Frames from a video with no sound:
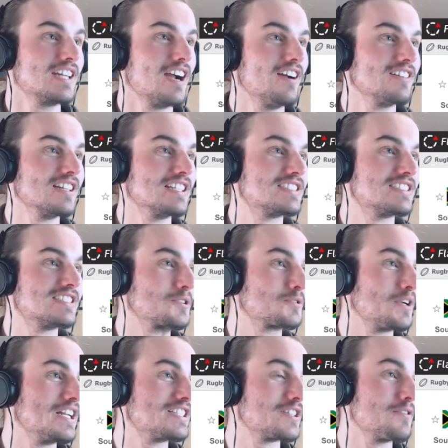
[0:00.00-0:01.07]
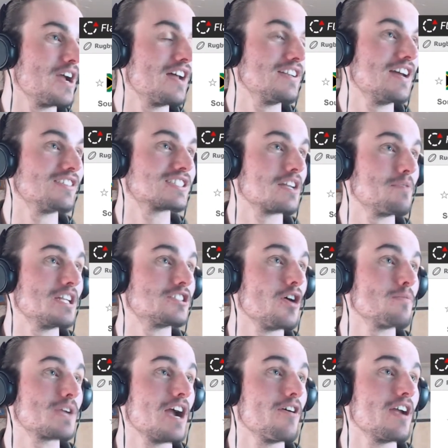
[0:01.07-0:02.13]
Currently still 22 out now. It's going to be
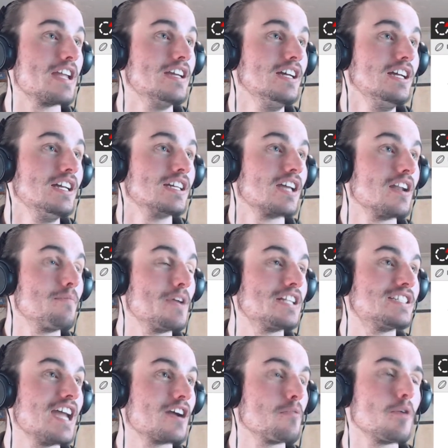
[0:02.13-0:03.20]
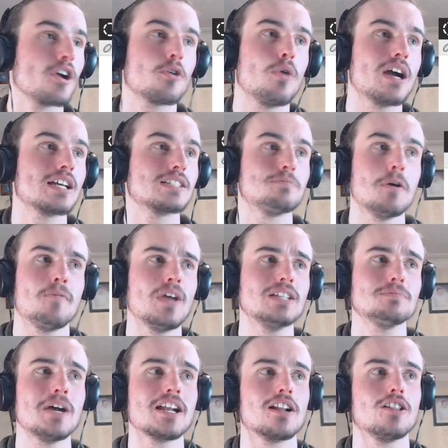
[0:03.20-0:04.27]
Tom Curry. Going to be tackled by Quagga Smith.
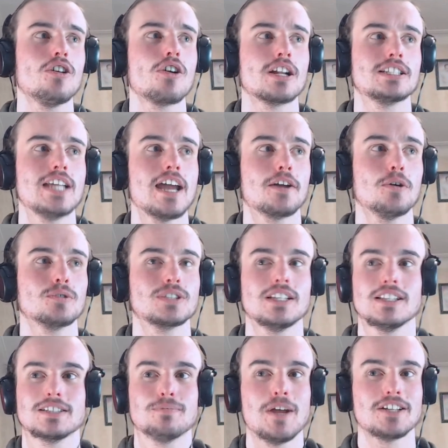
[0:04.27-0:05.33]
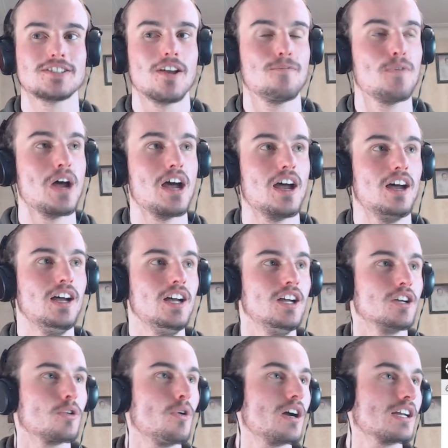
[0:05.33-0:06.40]
He's made a lot of tackles in this match so far,
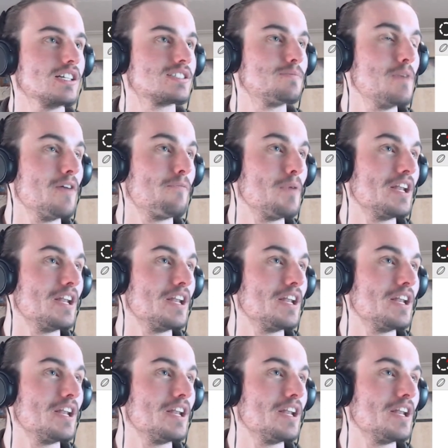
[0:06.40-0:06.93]
Quagga Smith.